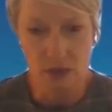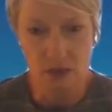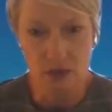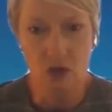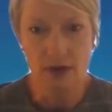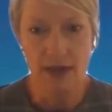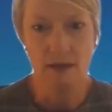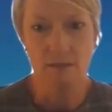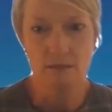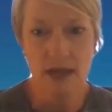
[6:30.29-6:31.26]

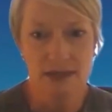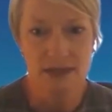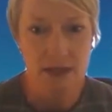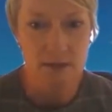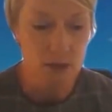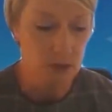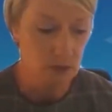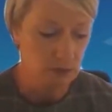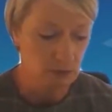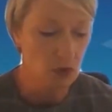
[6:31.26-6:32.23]
knockout mouse
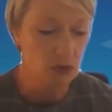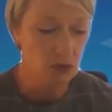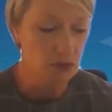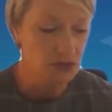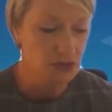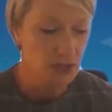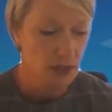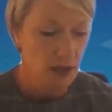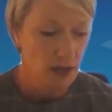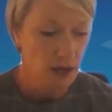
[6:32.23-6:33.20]
animal models.
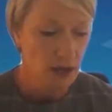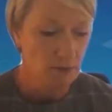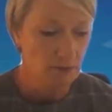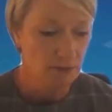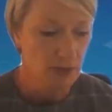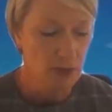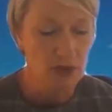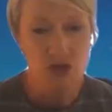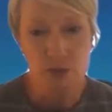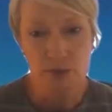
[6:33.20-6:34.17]

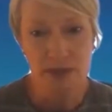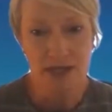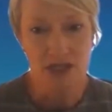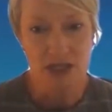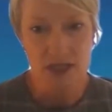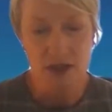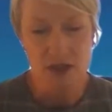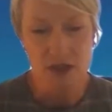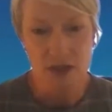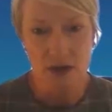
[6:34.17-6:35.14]
During my
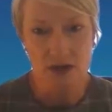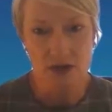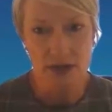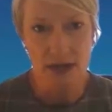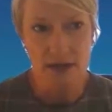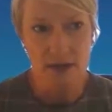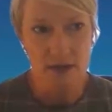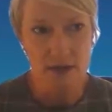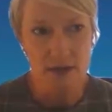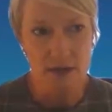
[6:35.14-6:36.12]
PhD, I'd created
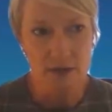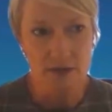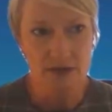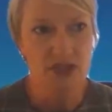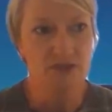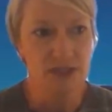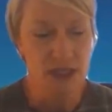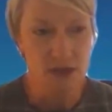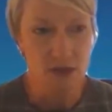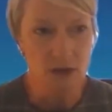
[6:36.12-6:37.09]
the
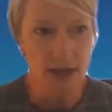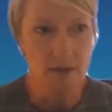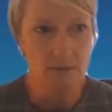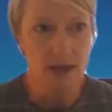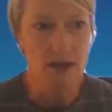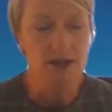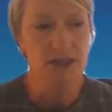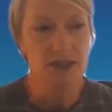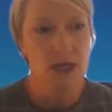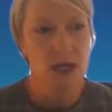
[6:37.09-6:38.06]
VEGF-D knockout
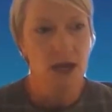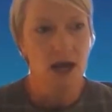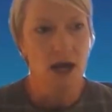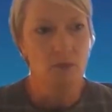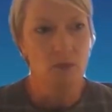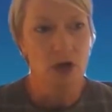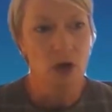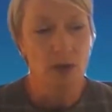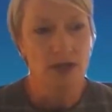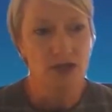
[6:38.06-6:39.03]
mouse. When I
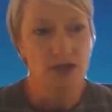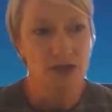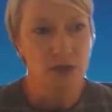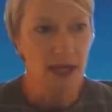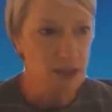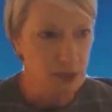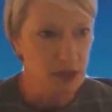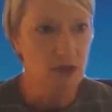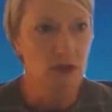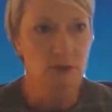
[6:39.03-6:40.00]
went to
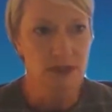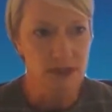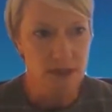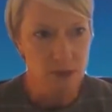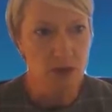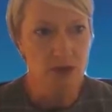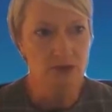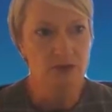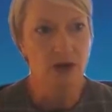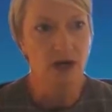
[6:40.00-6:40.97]
Hans-Peter Gerber's and
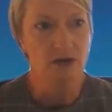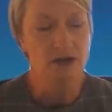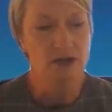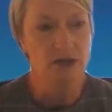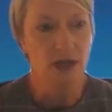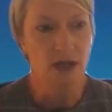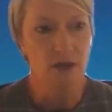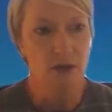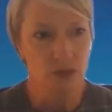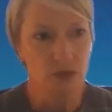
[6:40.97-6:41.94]
Napoleon Ferrara's
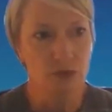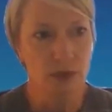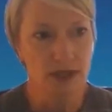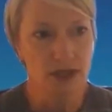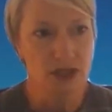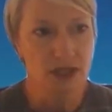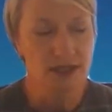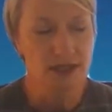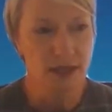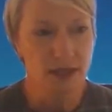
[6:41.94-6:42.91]
group at
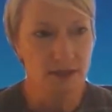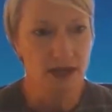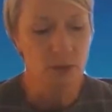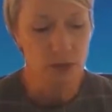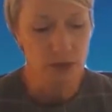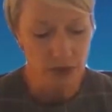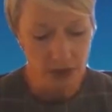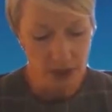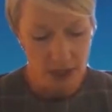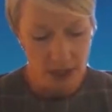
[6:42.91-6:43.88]
Genentech, they were
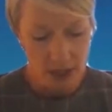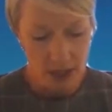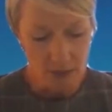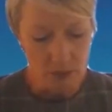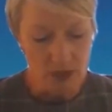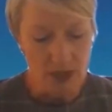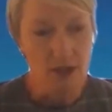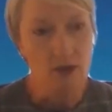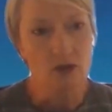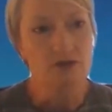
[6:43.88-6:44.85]
looking at
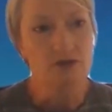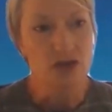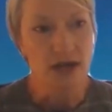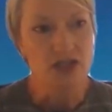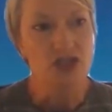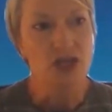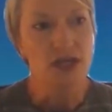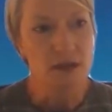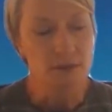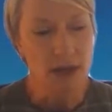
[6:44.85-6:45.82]
a lot of
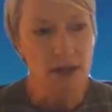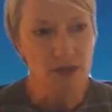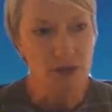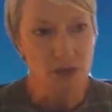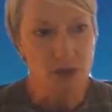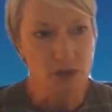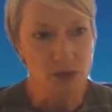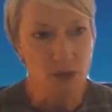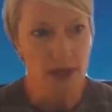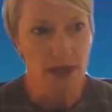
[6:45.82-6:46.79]
transgenic mouse
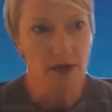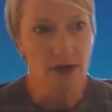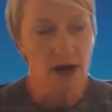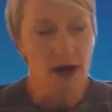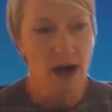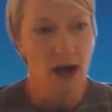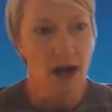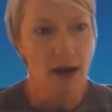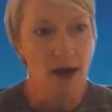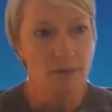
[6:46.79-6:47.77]
models where
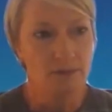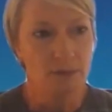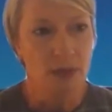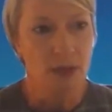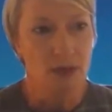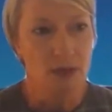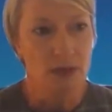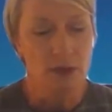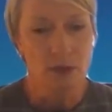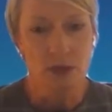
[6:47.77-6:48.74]

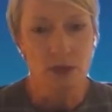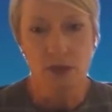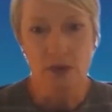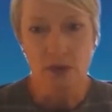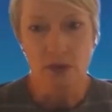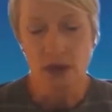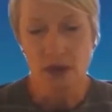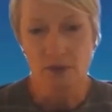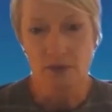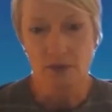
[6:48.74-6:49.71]
there were
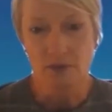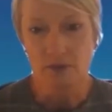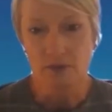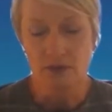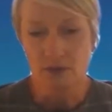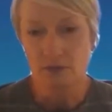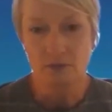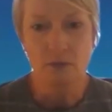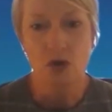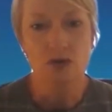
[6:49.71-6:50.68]

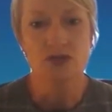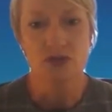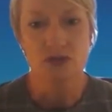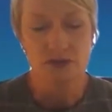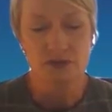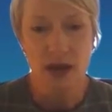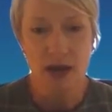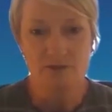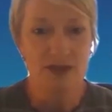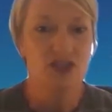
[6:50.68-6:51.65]
models of
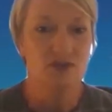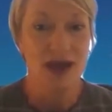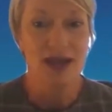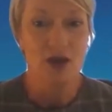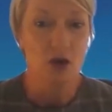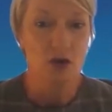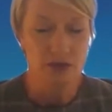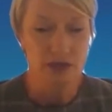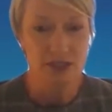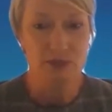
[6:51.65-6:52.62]
VEGF-A
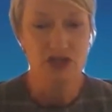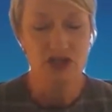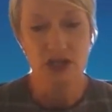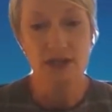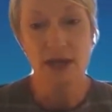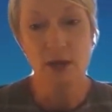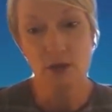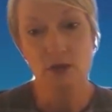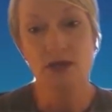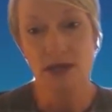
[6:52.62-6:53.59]
overexpression, and they were
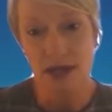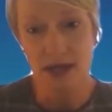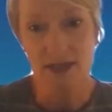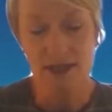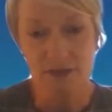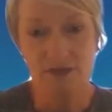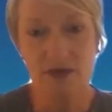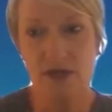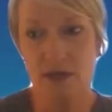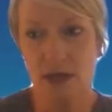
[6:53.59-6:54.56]
looking at
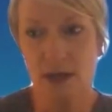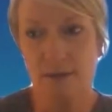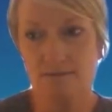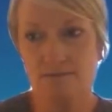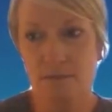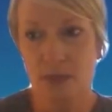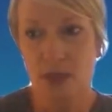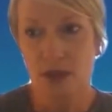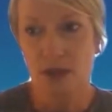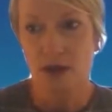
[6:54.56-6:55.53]
different
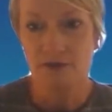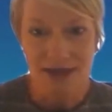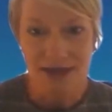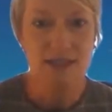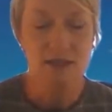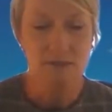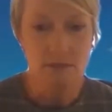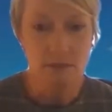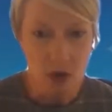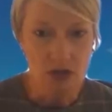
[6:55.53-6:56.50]
Avastin
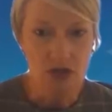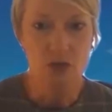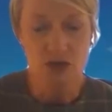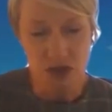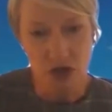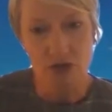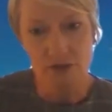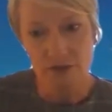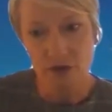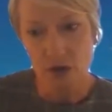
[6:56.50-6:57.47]
molecules and kind of
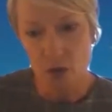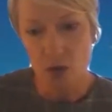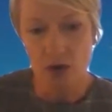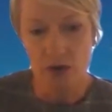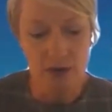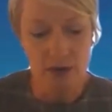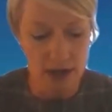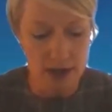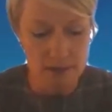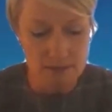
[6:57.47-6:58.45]

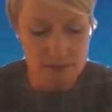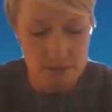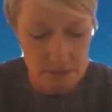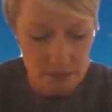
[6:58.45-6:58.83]
follow-on